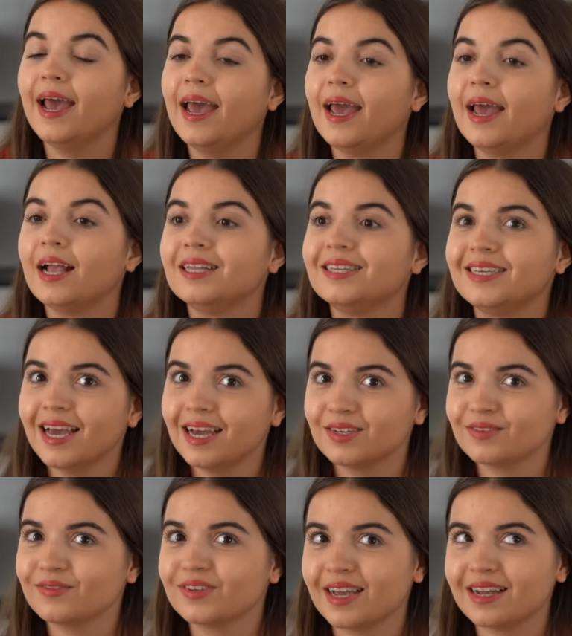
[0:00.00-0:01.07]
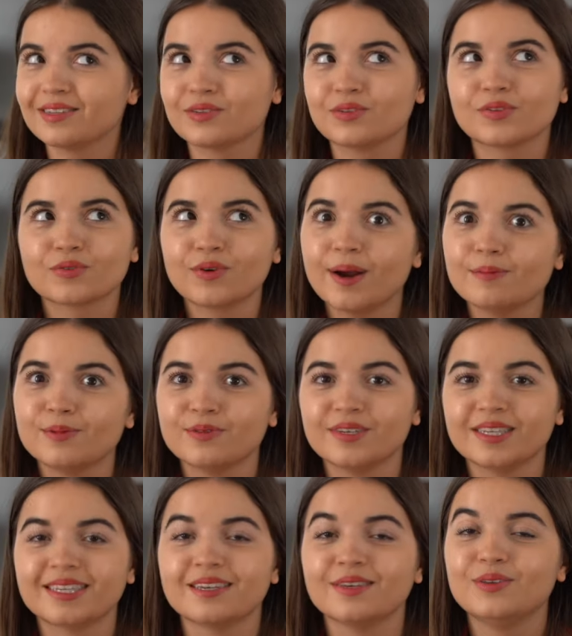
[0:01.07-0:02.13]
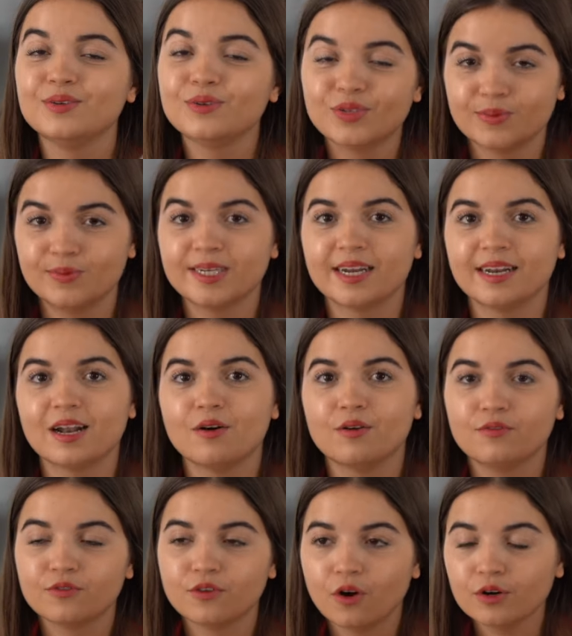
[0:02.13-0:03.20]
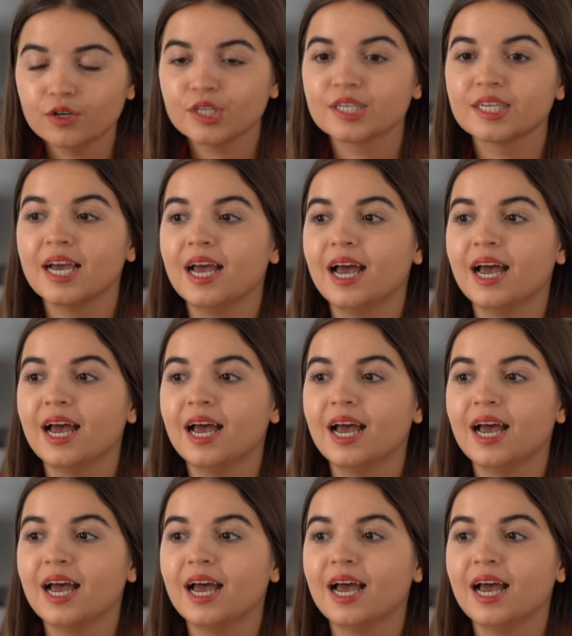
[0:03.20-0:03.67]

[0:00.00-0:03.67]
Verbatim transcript: And yeah, don't forget to subscribe to this YouTube channel, of course.